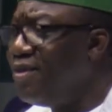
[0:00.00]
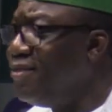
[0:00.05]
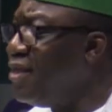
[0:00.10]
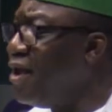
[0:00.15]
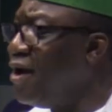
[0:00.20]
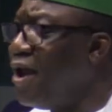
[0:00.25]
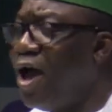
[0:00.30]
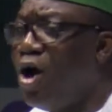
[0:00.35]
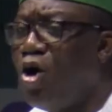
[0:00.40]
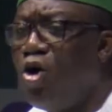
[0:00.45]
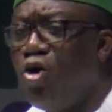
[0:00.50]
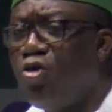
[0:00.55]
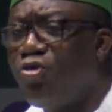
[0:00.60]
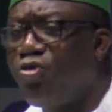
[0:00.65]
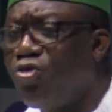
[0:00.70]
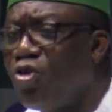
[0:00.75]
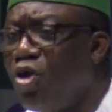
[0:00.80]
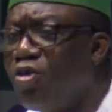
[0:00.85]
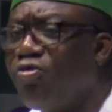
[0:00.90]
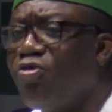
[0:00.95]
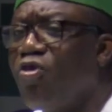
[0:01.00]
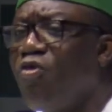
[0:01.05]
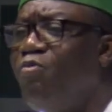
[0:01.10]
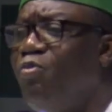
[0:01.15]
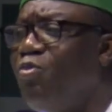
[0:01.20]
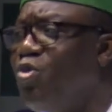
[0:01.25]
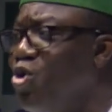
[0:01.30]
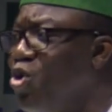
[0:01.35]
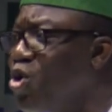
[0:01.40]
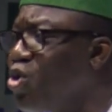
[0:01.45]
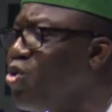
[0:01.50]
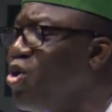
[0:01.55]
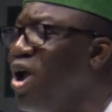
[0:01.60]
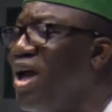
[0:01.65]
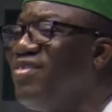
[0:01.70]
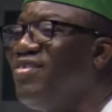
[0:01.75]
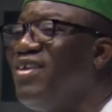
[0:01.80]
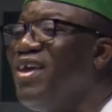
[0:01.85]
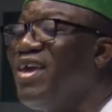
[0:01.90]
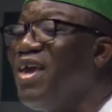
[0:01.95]
there are all sorts of
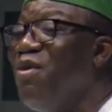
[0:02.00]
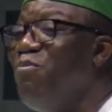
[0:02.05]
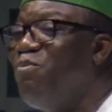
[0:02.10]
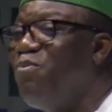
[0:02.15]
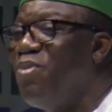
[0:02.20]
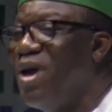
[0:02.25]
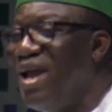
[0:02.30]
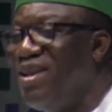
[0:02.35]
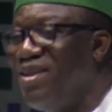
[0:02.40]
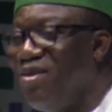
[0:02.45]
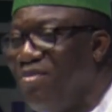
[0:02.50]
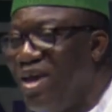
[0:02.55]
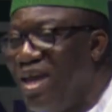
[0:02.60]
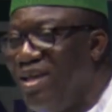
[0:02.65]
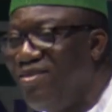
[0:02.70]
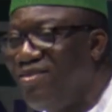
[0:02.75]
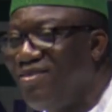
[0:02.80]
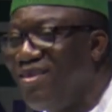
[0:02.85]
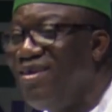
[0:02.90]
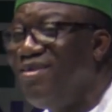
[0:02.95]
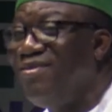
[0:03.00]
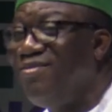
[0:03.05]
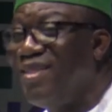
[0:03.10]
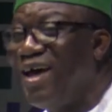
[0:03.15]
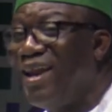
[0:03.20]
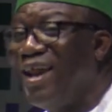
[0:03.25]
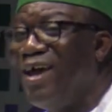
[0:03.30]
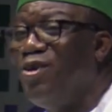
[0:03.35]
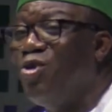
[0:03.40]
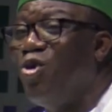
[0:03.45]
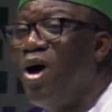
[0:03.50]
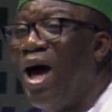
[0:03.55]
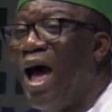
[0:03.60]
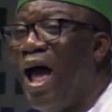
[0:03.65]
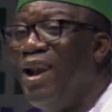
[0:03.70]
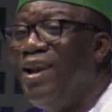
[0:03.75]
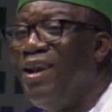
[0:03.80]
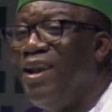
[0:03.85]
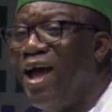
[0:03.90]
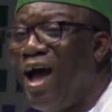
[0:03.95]
bureaucratic impediments that are not
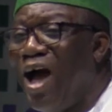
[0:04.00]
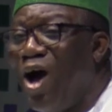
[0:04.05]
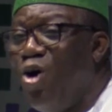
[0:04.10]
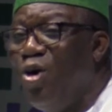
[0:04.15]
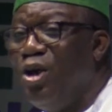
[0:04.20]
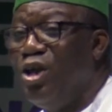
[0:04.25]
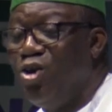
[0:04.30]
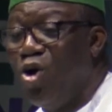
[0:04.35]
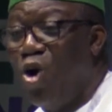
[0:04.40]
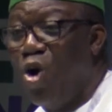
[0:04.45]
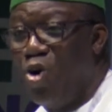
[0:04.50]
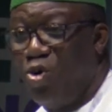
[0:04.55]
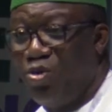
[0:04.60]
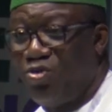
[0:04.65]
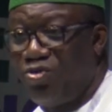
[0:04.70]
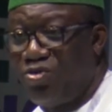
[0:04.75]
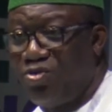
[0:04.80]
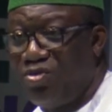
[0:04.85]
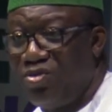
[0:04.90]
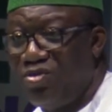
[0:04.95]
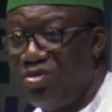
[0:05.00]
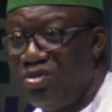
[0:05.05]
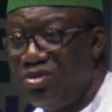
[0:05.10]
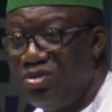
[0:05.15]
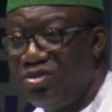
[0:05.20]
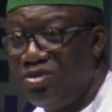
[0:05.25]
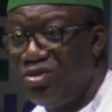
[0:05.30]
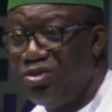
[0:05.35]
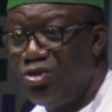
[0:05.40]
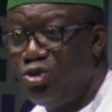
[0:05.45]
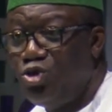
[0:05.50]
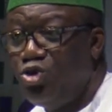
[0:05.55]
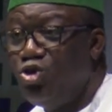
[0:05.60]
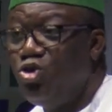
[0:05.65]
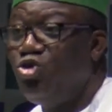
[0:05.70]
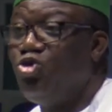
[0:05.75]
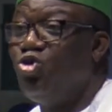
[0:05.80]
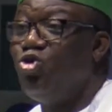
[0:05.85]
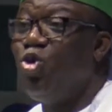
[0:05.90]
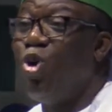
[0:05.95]
allowing us
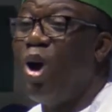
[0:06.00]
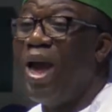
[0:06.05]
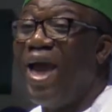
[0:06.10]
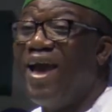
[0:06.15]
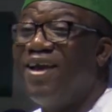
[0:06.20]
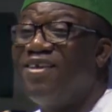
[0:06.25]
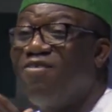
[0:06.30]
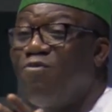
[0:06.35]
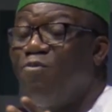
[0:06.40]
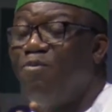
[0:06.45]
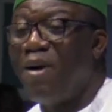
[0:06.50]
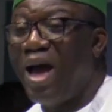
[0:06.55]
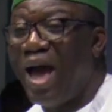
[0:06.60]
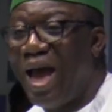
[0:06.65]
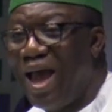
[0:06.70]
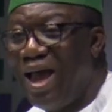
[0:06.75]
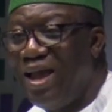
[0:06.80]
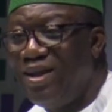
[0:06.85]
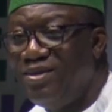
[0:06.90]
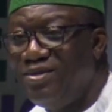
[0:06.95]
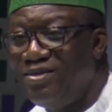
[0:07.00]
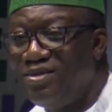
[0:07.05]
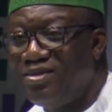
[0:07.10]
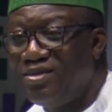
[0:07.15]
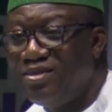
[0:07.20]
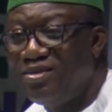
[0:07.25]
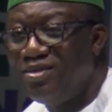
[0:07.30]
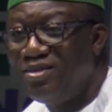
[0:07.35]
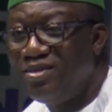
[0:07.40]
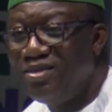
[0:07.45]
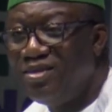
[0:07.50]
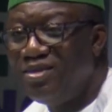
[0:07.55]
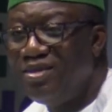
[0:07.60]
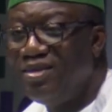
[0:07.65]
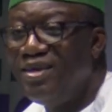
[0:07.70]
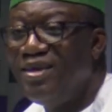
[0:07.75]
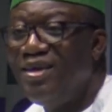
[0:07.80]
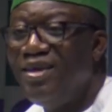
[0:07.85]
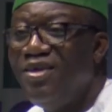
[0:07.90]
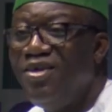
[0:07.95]
to expand
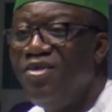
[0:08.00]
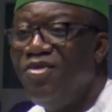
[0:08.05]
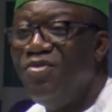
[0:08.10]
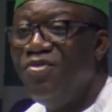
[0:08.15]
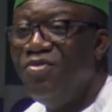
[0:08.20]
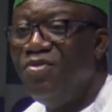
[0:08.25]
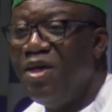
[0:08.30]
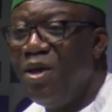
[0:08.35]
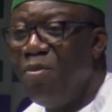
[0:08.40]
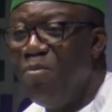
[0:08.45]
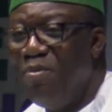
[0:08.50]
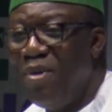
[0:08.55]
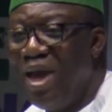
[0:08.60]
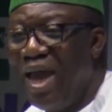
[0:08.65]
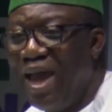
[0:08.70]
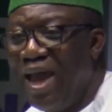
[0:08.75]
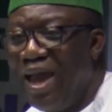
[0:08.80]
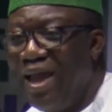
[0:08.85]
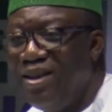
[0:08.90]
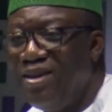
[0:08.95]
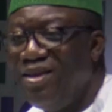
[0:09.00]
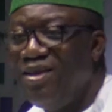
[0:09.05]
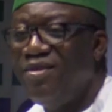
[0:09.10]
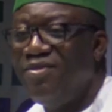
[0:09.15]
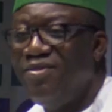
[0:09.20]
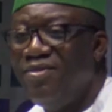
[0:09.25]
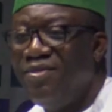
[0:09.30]
the men